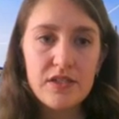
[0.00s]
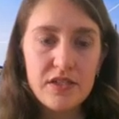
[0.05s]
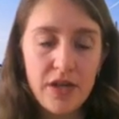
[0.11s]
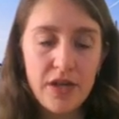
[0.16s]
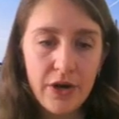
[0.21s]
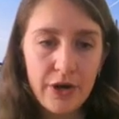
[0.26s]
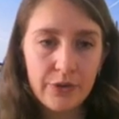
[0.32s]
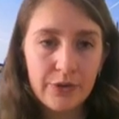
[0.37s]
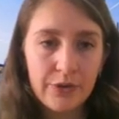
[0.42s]

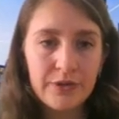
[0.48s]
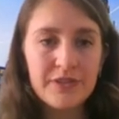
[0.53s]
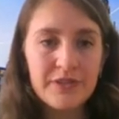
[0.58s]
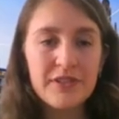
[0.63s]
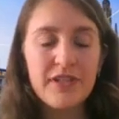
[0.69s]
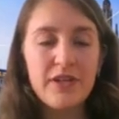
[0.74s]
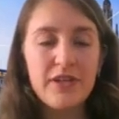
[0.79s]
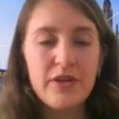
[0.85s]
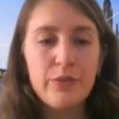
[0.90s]
So
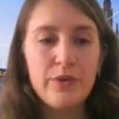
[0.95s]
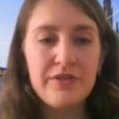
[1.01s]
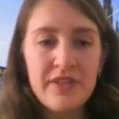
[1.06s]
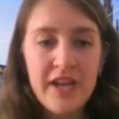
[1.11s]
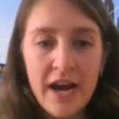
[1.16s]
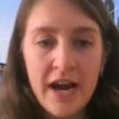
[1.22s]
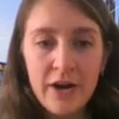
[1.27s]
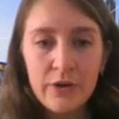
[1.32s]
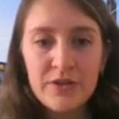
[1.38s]
we've
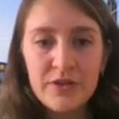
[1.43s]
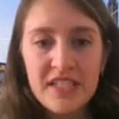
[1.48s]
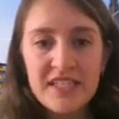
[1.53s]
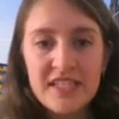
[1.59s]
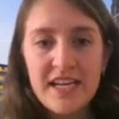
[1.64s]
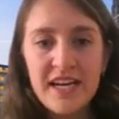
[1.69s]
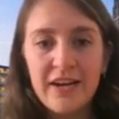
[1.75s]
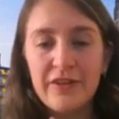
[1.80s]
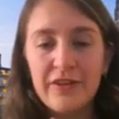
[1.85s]
now
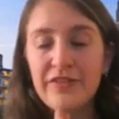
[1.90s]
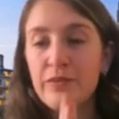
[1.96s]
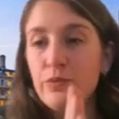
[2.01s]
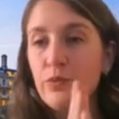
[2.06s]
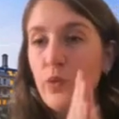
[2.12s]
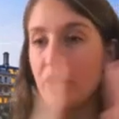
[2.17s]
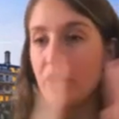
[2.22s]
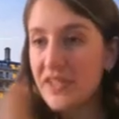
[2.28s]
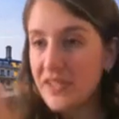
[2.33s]
detailed
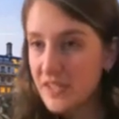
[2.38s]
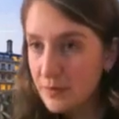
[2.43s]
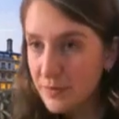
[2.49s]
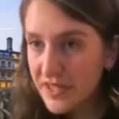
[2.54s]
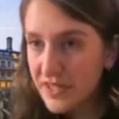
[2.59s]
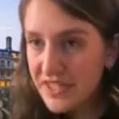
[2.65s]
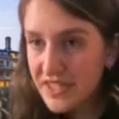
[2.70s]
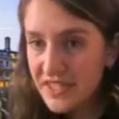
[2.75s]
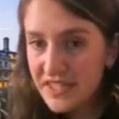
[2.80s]
what is the
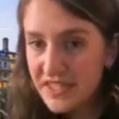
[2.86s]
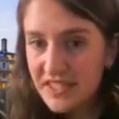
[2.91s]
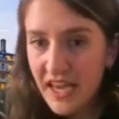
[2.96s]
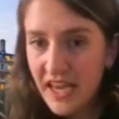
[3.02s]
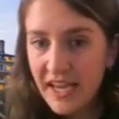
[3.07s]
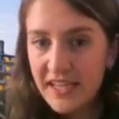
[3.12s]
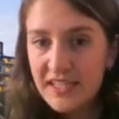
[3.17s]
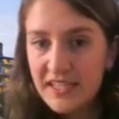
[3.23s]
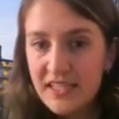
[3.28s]
business
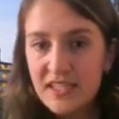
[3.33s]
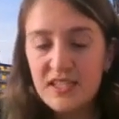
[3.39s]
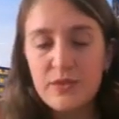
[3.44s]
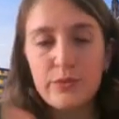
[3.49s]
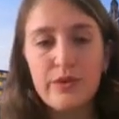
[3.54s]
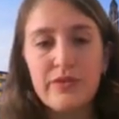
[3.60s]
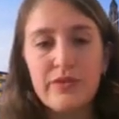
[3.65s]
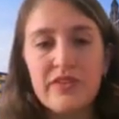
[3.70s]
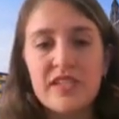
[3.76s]

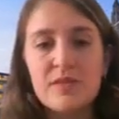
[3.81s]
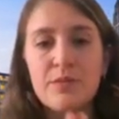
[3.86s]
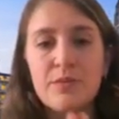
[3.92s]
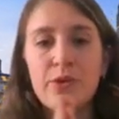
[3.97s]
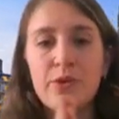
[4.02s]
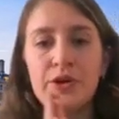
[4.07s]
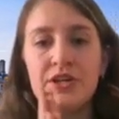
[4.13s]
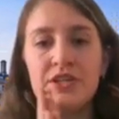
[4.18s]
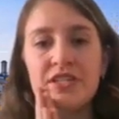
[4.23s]
case. We've
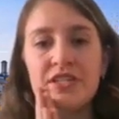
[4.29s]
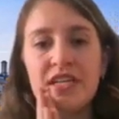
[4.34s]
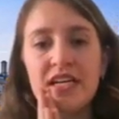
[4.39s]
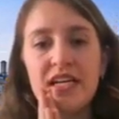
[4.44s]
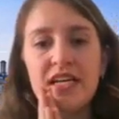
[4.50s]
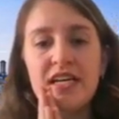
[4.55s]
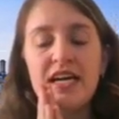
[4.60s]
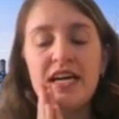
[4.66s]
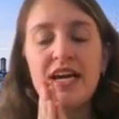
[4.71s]
explored
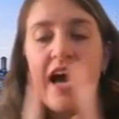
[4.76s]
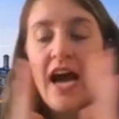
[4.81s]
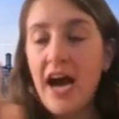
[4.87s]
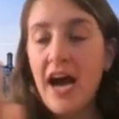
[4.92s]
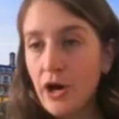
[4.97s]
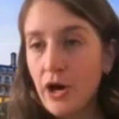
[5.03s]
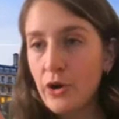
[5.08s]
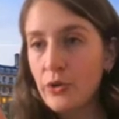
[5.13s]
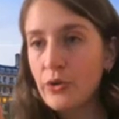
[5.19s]

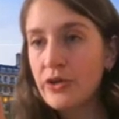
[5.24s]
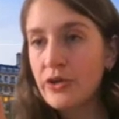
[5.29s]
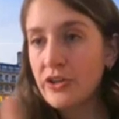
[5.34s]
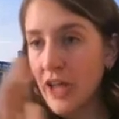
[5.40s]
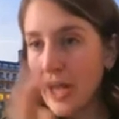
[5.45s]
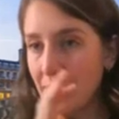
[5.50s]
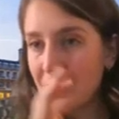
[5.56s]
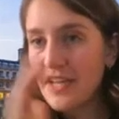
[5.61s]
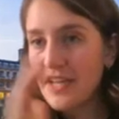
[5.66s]
how
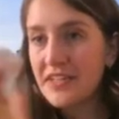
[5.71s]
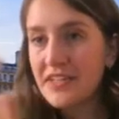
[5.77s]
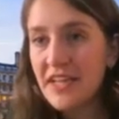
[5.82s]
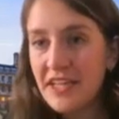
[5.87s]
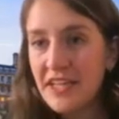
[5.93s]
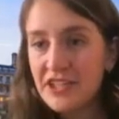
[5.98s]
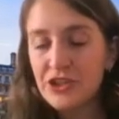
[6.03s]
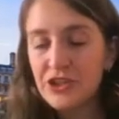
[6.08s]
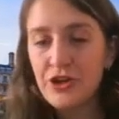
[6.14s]
climate and
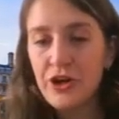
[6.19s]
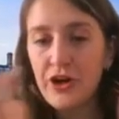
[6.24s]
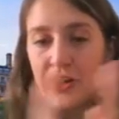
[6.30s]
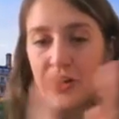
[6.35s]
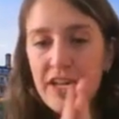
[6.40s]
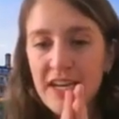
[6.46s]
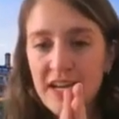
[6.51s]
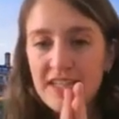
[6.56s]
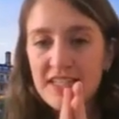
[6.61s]
nature are
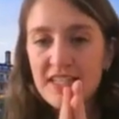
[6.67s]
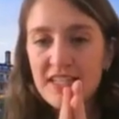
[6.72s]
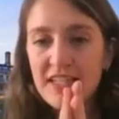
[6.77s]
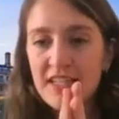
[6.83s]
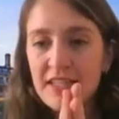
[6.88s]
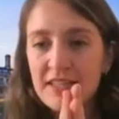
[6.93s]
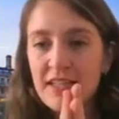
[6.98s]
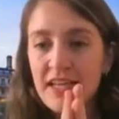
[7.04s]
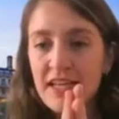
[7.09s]

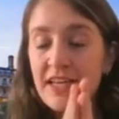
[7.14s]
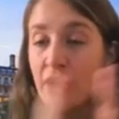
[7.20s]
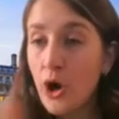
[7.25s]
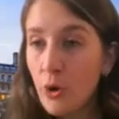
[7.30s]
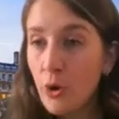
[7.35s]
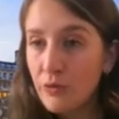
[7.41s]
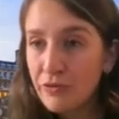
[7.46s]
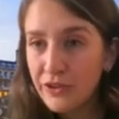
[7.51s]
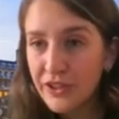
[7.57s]
connected in
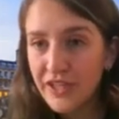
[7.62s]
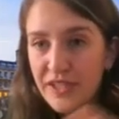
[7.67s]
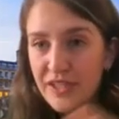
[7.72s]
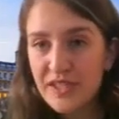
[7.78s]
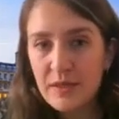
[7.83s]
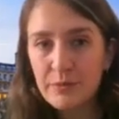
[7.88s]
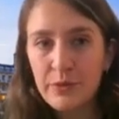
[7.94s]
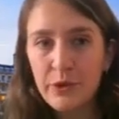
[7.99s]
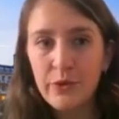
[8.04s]
hopefully a
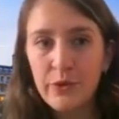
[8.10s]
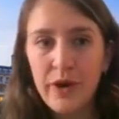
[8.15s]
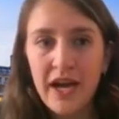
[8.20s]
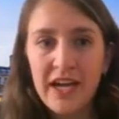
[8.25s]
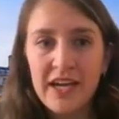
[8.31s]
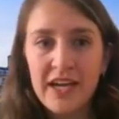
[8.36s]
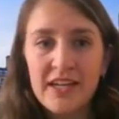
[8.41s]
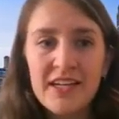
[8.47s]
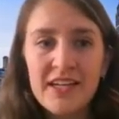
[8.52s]
simple
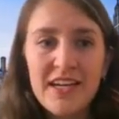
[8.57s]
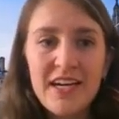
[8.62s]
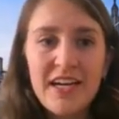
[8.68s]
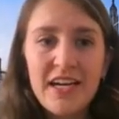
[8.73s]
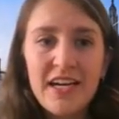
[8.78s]
way.